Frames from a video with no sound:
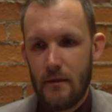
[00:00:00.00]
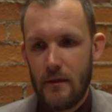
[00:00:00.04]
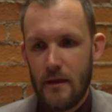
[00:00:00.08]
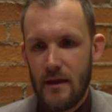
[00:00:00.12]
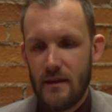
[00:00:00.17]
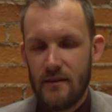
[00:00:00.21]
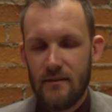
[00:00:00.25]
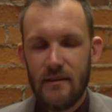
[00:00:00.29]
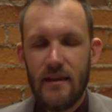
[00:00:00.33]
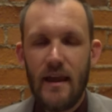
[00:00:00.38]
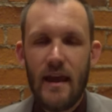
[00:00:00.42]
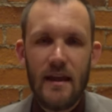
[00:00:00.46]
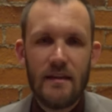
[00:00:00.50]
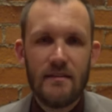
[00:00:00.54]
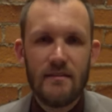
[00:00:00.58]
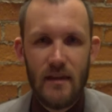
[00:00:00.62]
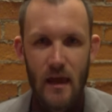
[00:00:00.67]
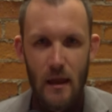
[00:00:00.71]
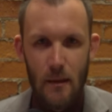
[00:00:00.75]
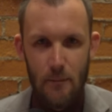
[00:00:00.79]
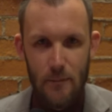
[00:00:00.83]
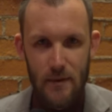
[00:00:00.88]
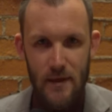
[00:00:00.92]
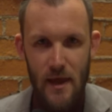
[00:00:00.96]
in today's
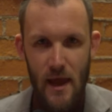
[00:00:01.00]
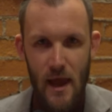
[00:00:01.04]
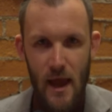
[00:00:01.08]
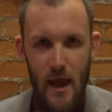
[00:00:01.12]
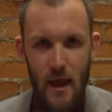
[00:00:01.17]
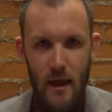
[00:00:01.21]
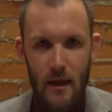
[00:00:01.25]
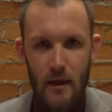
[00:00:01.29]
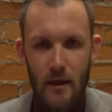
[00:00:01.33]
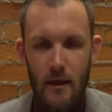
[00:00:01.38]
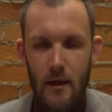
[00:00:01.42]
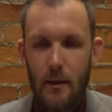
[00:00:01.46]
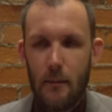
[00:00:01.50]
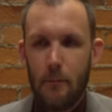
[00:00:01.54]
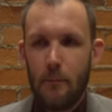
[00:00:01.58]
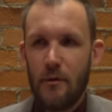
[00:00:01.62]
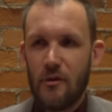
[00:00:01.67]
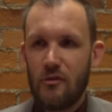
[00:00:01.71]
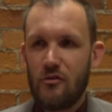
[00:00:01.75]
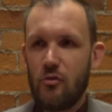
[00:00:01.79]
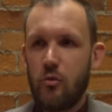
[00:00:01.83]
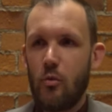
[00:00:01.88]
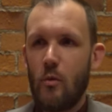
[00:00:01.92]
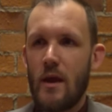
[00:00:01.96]
NBA
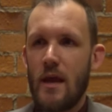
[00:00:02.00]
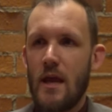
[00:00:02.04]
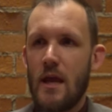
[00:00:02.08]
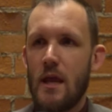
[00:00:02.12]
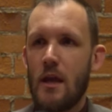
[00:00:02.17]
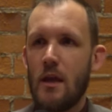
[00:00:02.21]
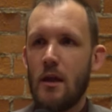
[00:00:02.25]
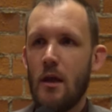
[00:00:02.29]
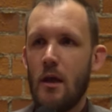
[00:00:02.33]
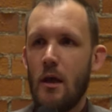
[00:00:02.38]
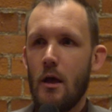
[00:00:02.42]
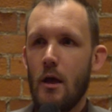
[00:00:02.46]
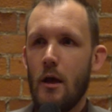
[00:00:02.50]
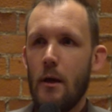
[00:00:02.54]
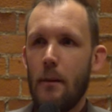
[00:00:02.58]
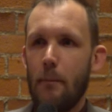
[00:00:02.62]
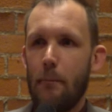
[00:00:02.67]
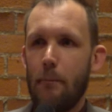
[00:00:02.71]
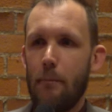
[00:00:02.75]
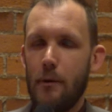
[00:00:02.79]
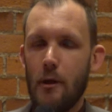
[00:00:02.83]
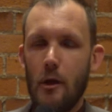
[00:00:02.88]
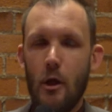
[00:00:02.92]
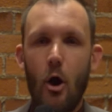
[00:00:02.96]
between
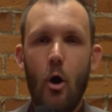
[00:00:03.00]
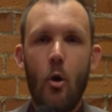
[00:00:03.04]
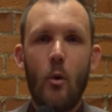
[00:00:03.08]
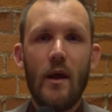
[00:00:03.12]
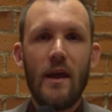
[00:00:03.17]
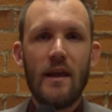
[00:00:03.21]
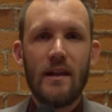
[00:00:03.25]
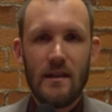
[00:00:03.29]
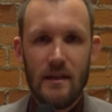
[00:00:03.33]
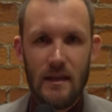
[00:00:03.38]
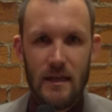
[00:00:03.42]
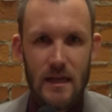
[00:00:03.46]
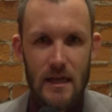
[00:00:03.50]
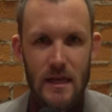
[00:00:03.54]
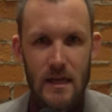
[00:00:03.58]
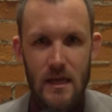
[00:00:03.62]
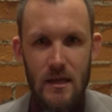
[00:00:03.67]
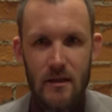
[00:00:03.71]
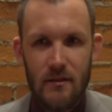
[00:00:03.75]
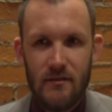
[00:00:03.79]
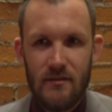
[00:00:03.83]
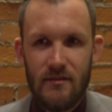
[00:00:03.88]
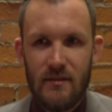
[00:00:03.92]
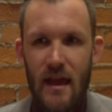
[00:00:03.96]
blowing
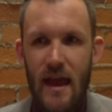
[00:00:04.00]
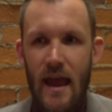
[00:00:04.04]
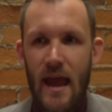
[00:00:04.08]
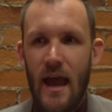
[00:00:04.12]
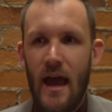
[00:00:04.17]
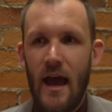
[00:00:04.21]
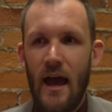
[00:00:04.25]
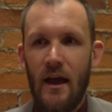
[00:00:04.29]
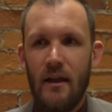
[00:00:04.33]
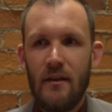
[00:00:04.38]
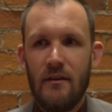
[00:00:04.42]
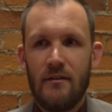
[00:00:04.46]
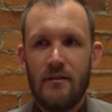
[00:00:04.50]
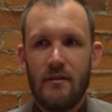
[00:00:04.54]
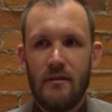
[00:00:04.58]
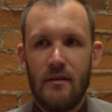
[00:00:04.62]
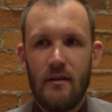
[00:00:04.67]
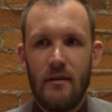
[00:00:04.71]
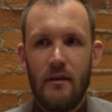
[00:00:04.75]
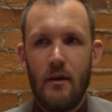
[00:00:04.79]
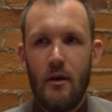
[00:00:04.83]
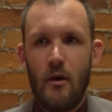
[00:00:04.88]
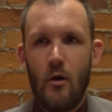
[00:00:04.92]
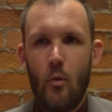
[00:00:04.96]
leads and,
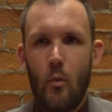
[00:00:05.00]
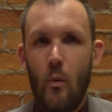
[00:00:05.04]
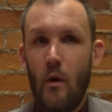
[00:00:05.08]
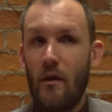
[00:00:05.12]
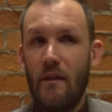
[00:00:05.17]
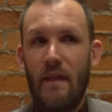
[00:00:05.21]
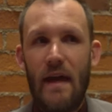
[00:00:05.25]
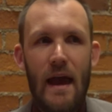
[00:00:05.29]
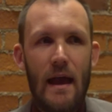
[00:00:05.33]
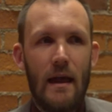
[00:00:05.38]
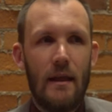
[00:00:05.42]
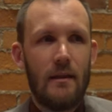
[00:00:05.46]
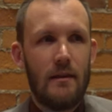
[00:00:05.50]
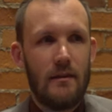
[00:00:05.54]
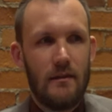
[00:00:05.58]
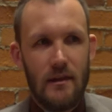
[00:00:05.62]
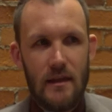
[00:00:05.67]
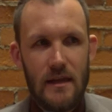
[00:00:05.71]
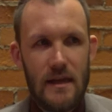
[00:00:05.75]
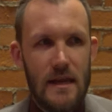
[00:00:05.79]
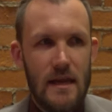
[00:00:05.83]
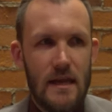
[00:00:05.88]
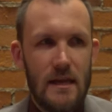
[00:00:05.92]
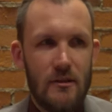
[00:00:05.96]
well, that
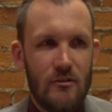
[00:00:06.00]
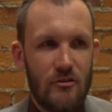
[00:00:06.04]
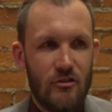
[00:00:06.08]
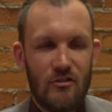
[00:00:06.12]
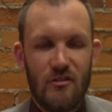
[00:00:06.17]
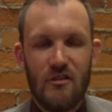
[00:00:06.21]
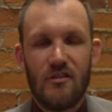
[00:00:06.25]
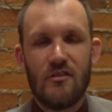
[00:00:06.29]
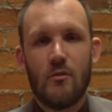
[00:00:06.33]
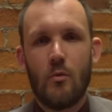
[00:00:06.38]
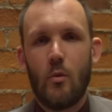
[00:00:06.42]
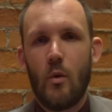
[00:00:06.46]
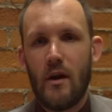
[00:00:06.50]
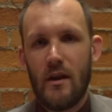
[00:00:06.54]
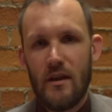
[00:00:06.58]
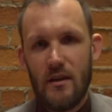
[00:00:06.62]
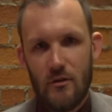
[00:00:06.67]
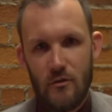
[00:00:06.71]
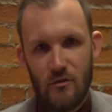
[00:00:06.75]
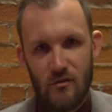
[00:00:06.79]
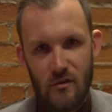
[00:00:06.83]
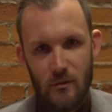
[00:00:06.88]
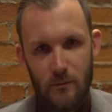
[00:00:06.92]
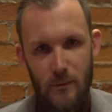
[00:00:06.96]
lead just isn't what it
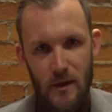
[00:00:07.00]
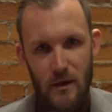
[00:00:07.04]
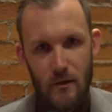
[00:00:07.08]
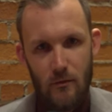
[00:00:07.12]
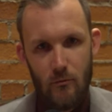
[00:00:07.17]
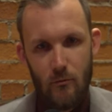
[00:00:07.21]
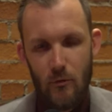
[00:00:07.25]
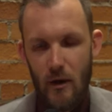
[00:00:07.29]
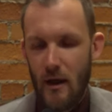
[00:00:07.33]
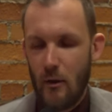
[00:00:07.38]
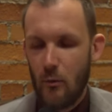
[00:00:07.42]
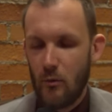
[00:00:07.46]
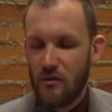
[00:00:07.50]
used to be, right?